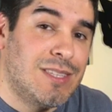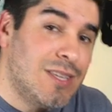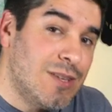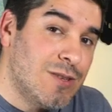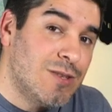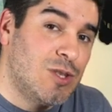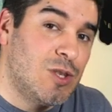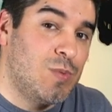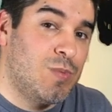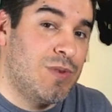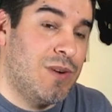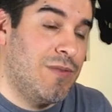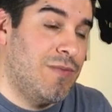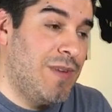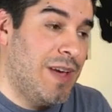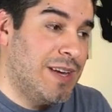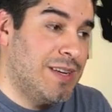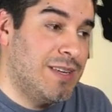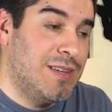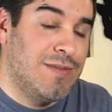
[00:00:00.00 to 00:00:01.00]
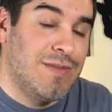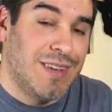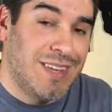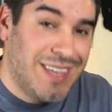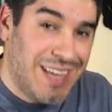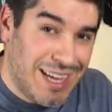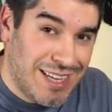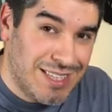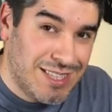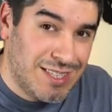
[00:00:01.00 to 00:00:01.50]
still super effective
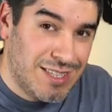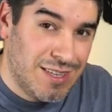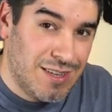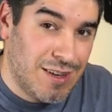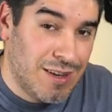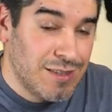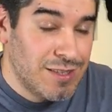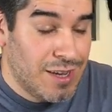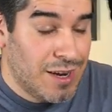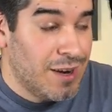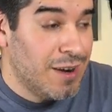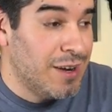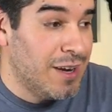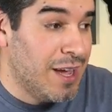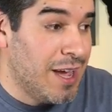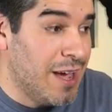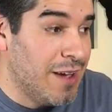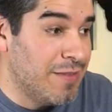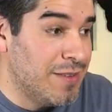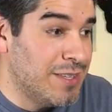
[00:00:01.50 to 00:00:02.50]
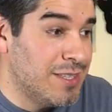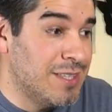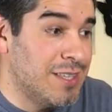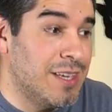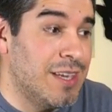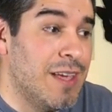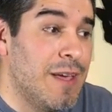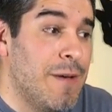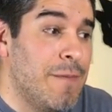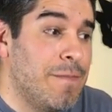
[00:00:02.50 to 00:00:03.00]
against Altaria,
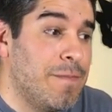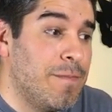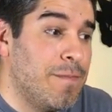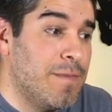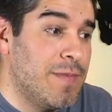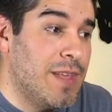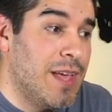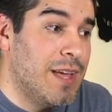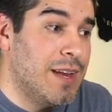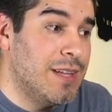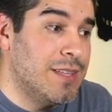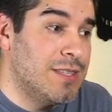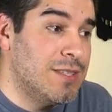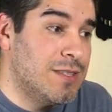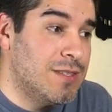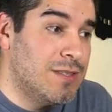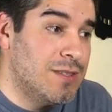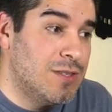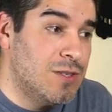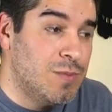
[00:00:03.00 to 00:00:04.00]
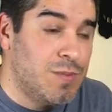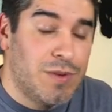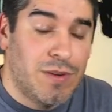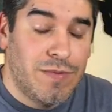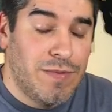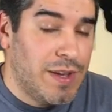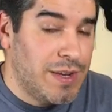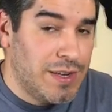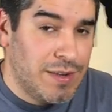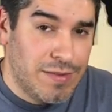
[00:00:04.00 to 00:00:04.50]
obviously, and it's super
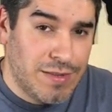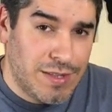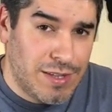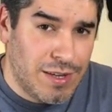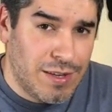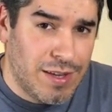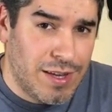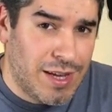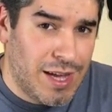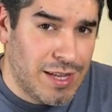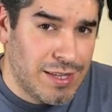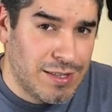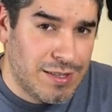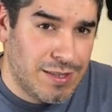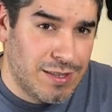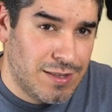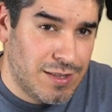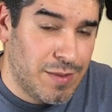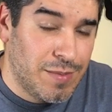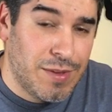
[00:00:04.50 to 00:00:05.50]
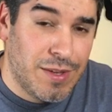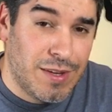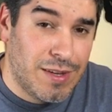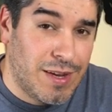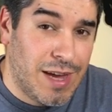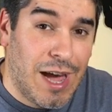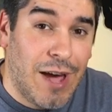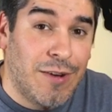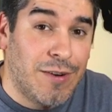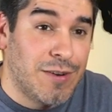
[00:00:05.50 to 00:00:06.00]
effective still against some of the
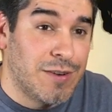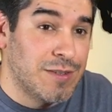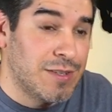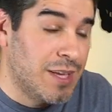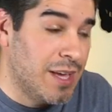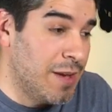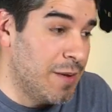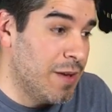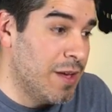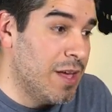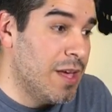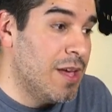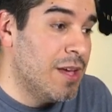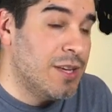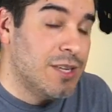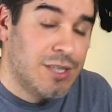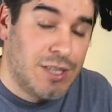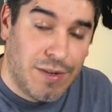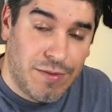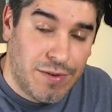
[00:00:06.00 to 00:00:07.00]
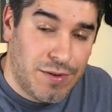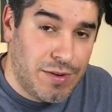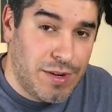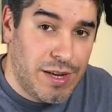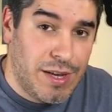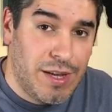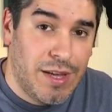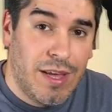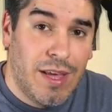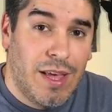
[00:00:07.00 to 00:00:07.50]
counters like
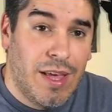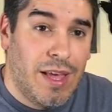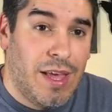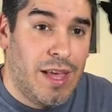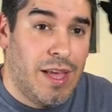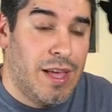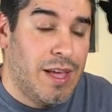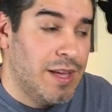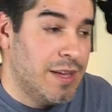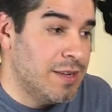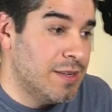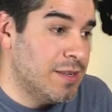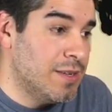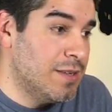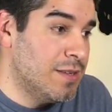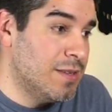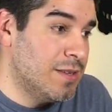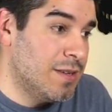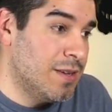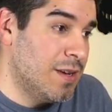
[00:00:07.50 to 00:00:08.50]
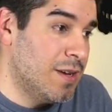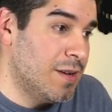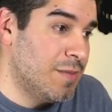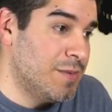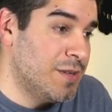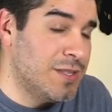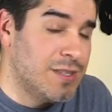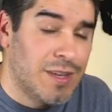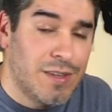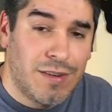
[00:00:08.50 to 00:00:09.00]
Shiftry and
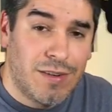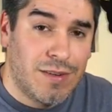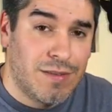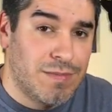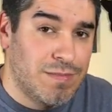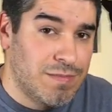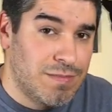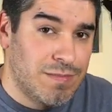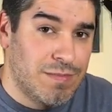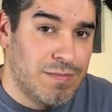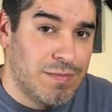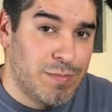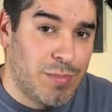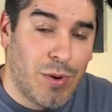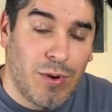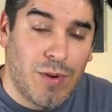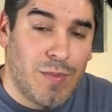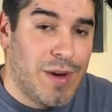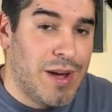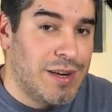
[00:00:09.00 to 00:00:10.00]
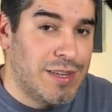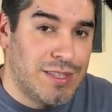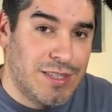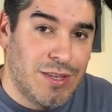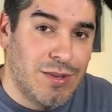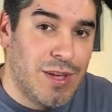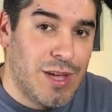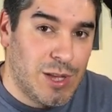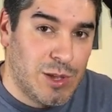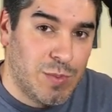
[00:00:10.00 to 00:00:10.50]
just other Pokemon. It
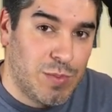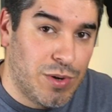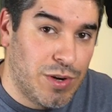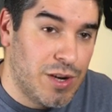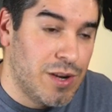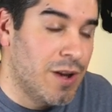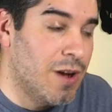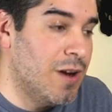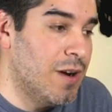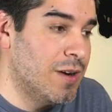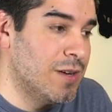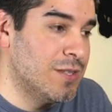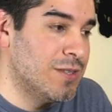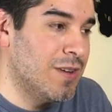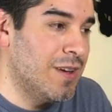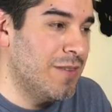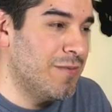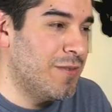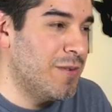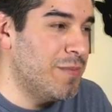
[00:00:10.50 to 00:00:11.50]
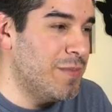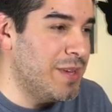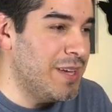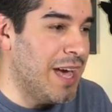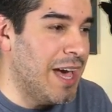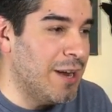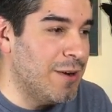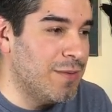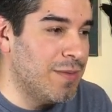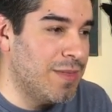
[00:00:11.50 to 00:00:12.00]
still hits pretty hard. So for me,
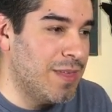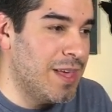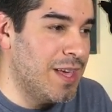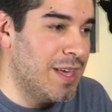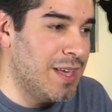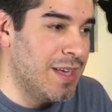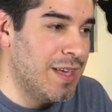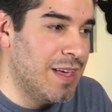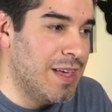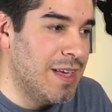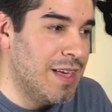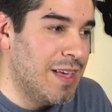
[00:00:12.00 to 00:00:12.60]
I don't think,